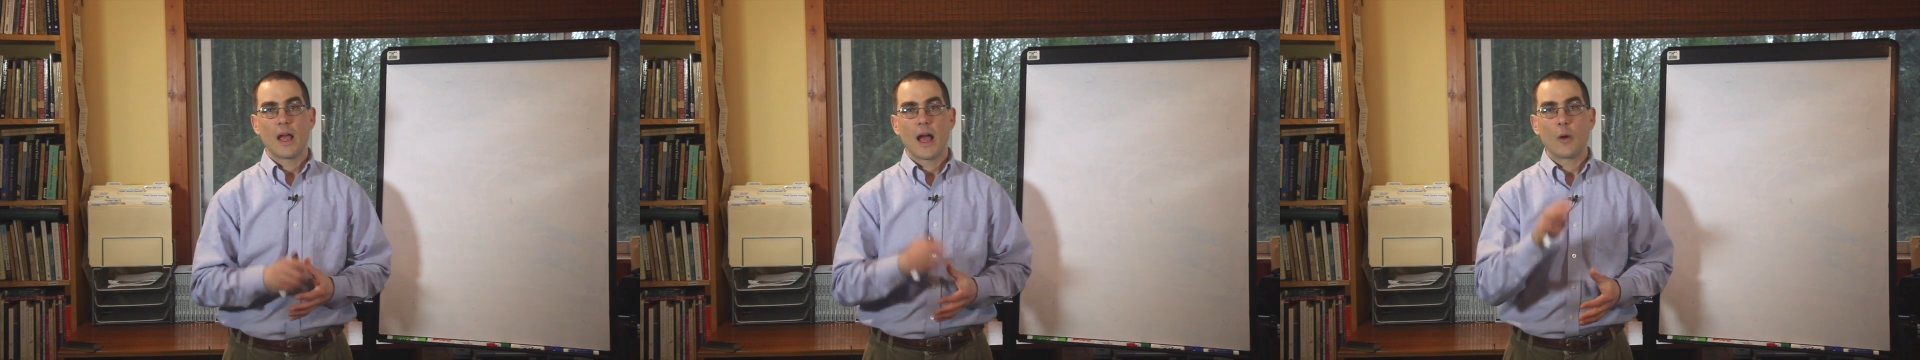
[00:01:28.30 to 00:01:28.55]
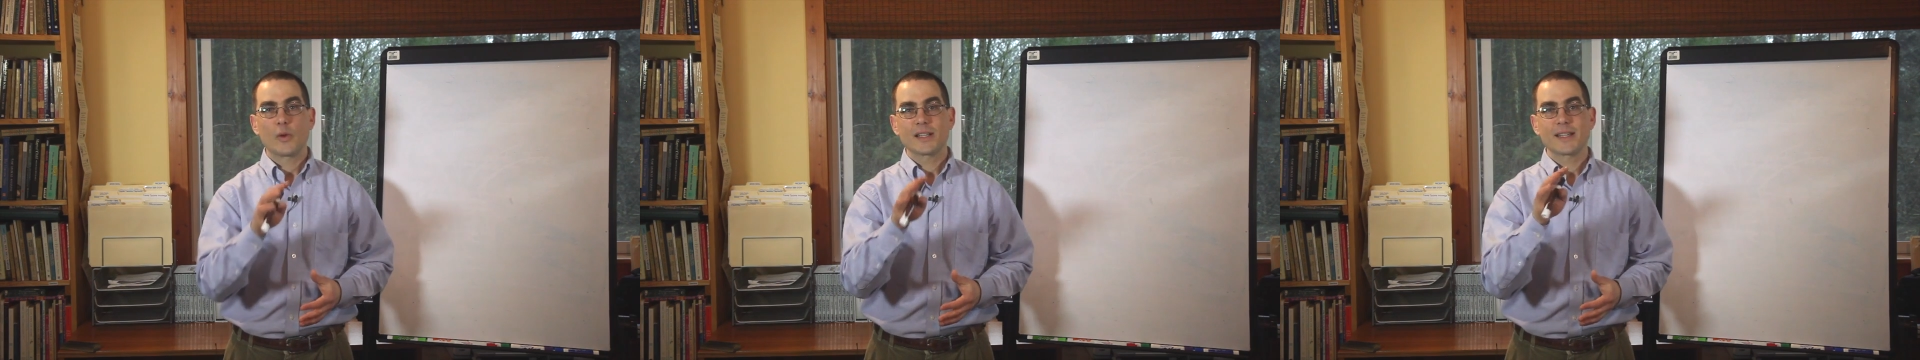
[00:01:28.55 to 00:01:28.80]
I
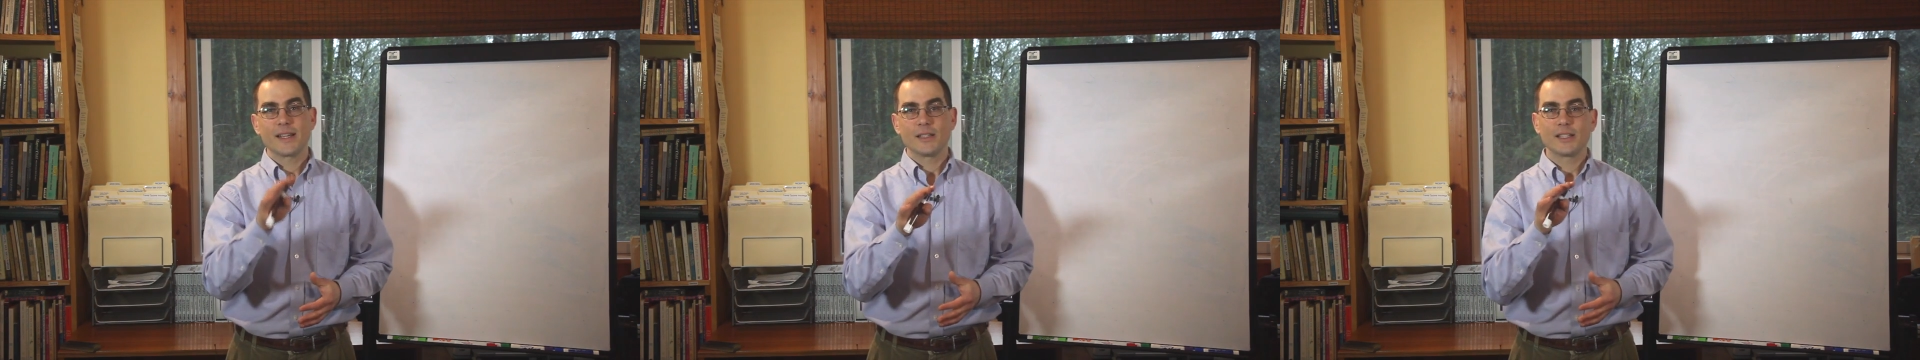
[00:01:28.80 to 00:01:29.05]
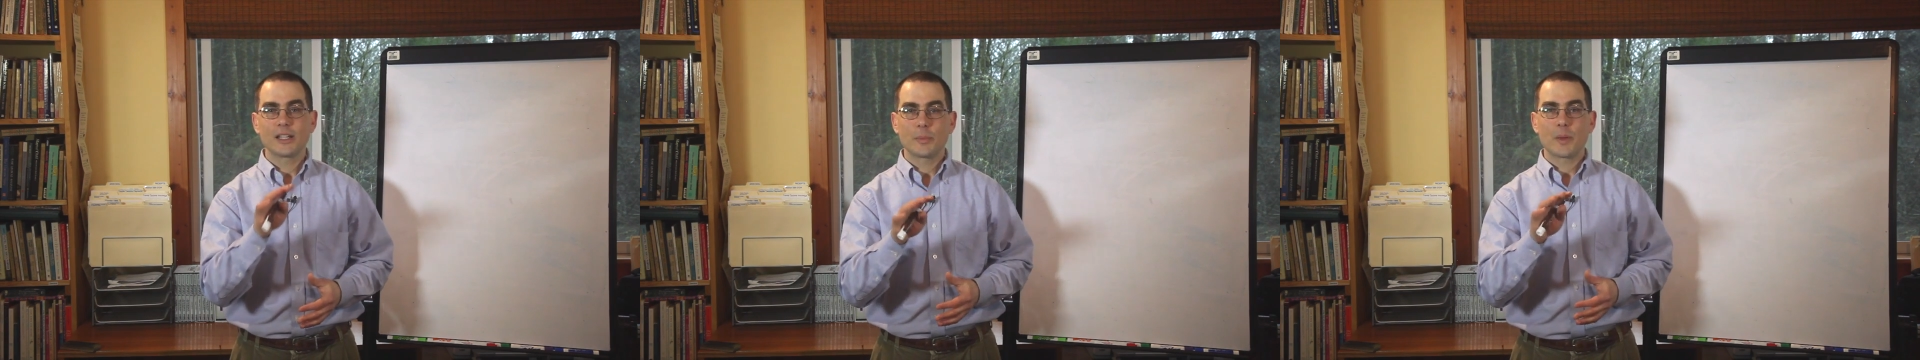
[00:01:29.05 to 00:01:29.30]
want to say a
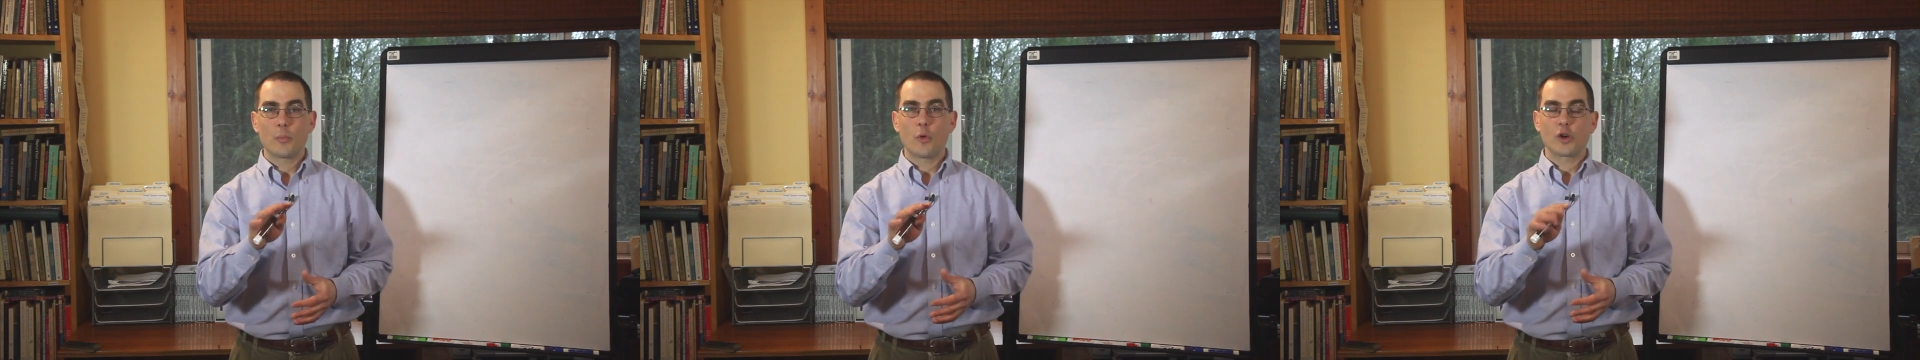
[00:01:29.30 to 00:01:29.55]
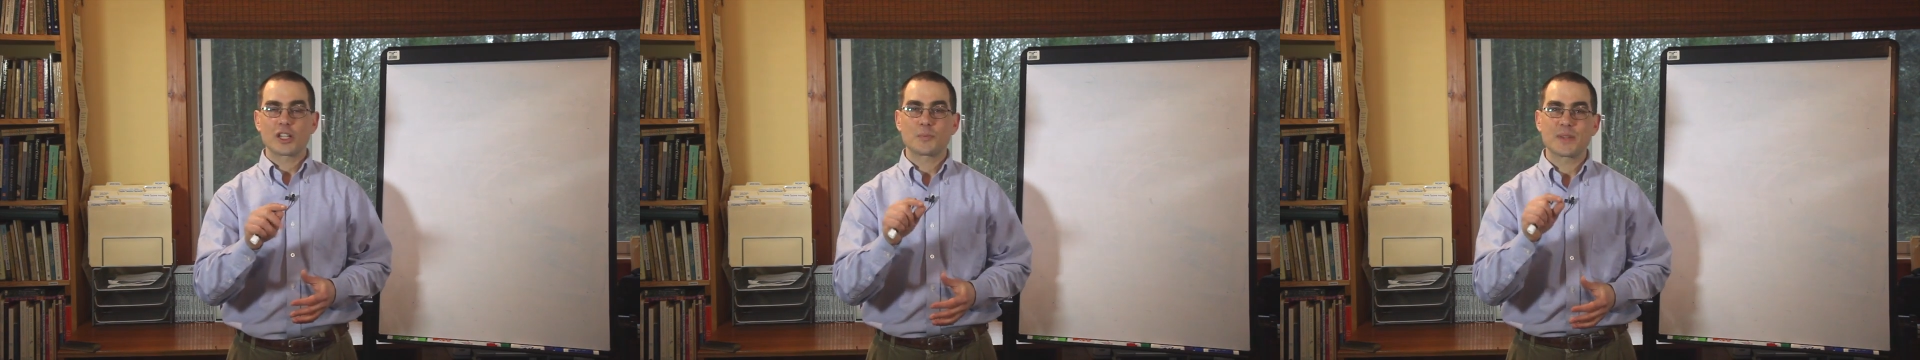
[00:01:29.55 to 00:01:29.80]
little bit
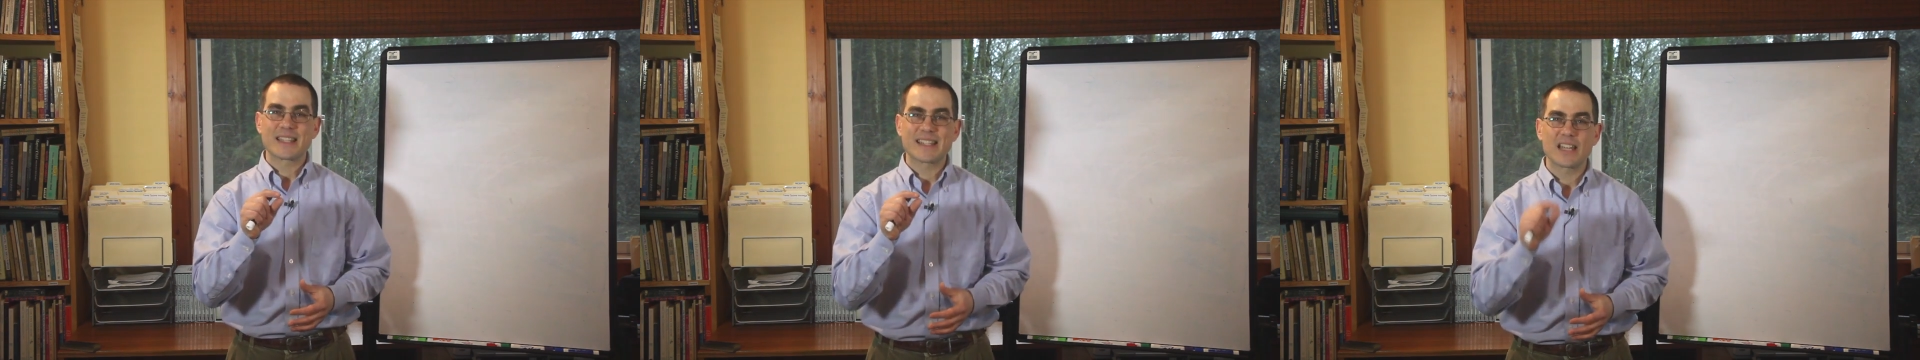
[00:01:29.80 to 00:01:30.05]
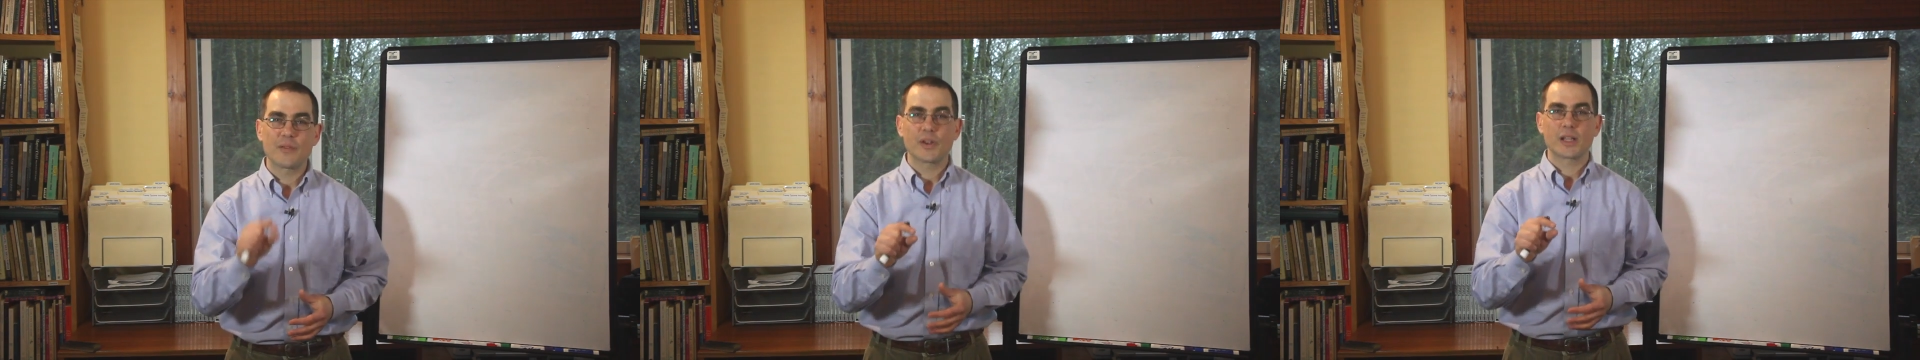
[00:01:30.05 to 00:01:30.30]
more
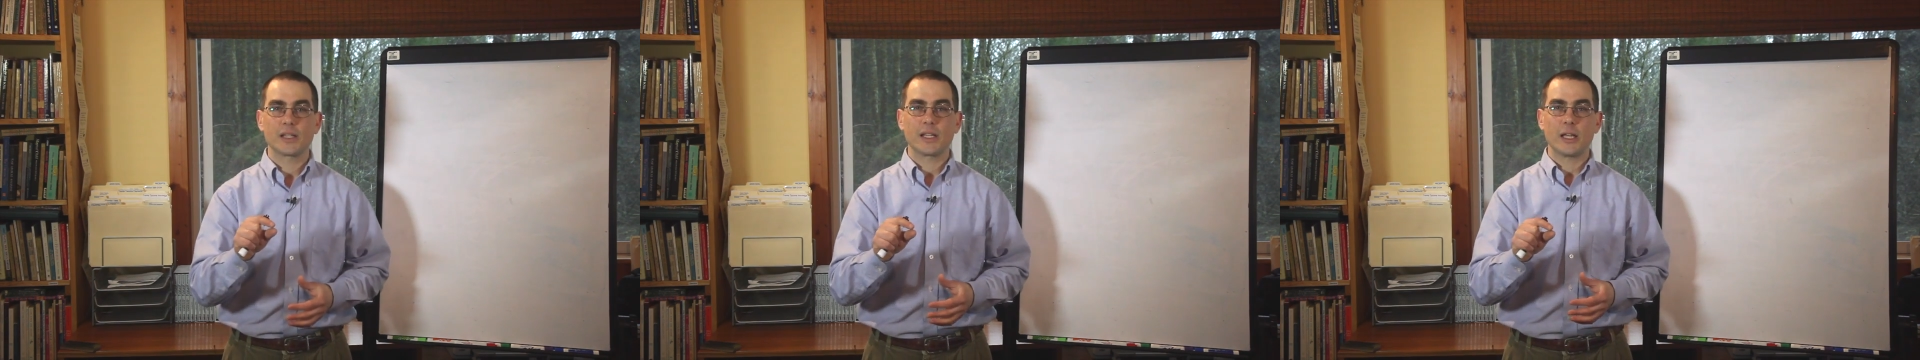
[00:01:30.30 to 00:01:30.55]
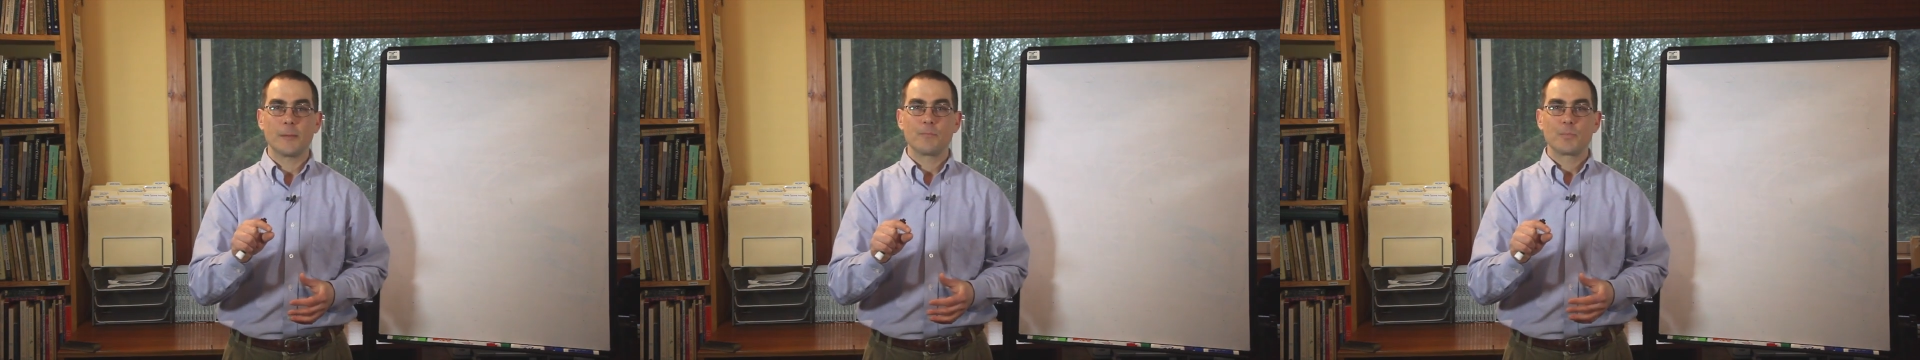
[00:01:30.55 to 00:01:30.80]
specifically